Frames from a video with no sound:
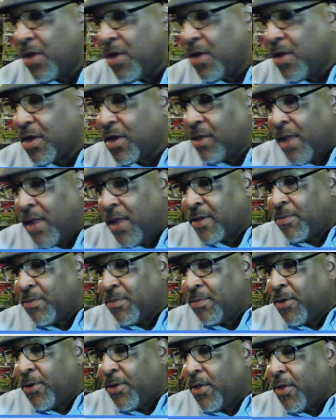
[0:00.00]

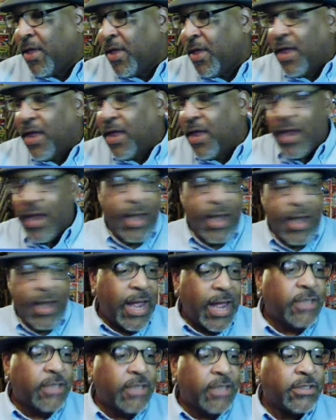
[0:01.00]
collectible, and
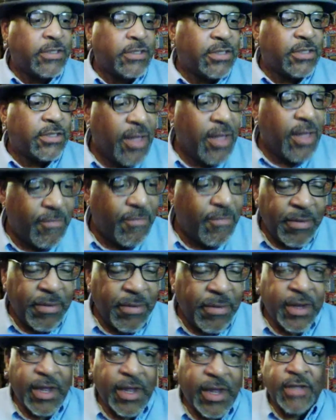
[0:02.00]
I just love them
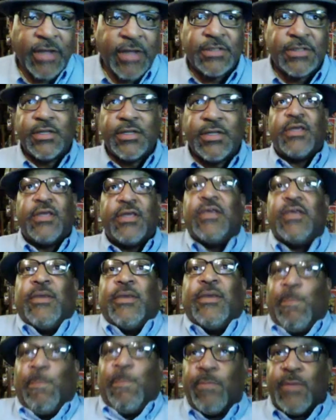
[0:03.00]
because
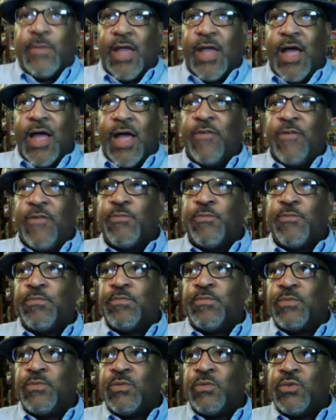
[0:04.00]
I
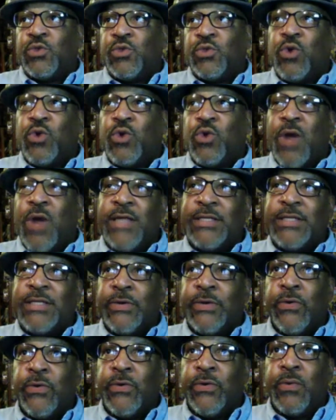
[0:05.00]
try
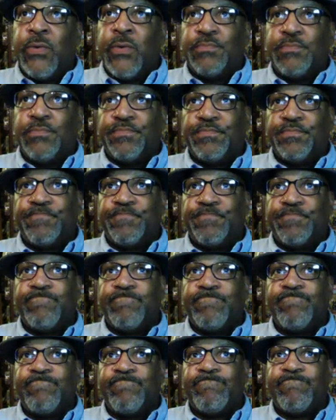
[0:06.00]
to,
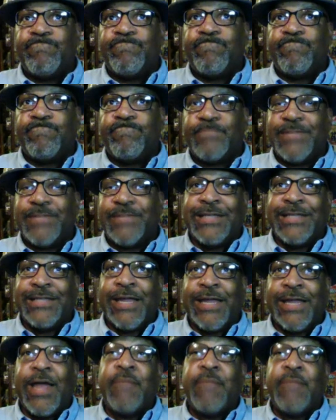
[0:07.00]
as
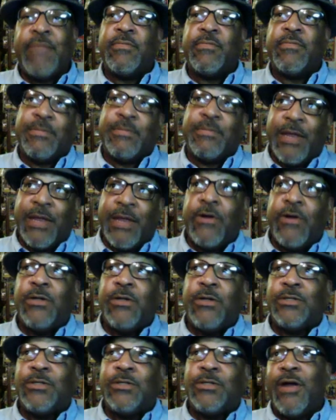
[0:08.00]
I'm getting
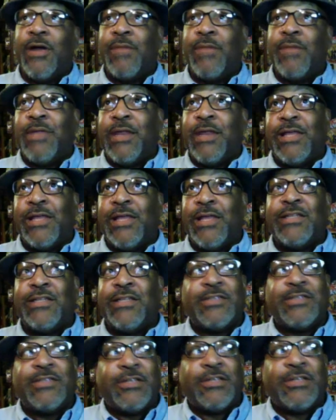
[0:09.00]
older, I'm getting less
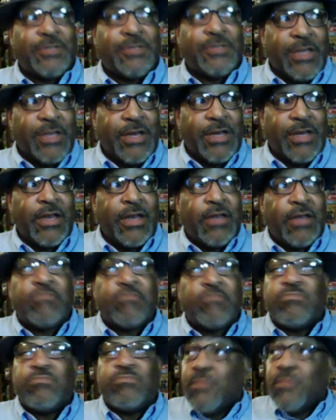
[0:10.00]
and less interested in
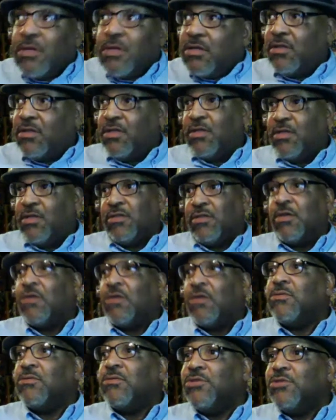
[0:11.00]
the
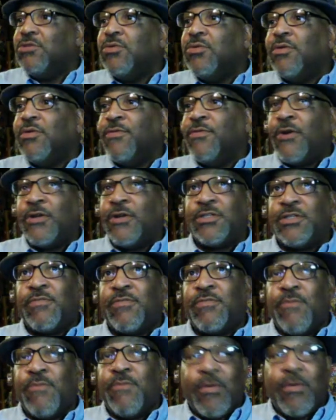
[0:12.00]
whole universe
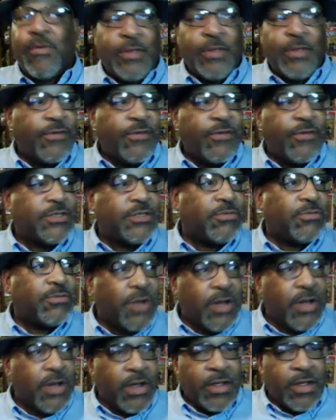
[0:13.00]
of what we live in. So I'm trying to